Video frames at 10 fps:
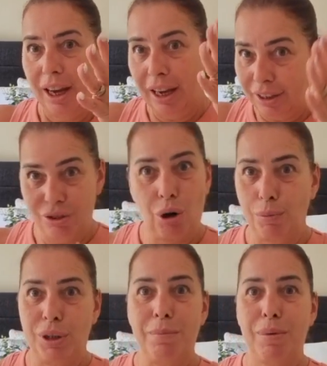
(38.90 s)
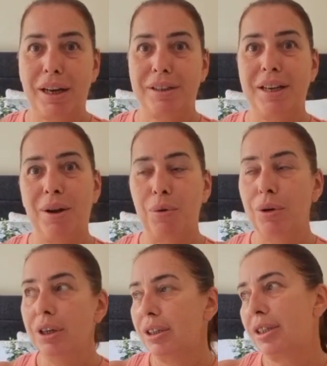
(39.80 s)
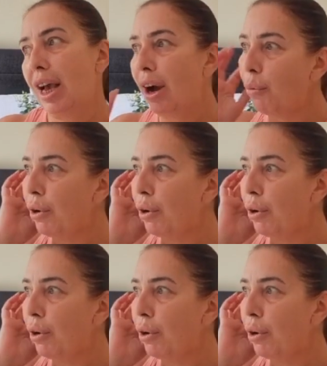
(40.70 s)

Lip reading: and dropped it back down. So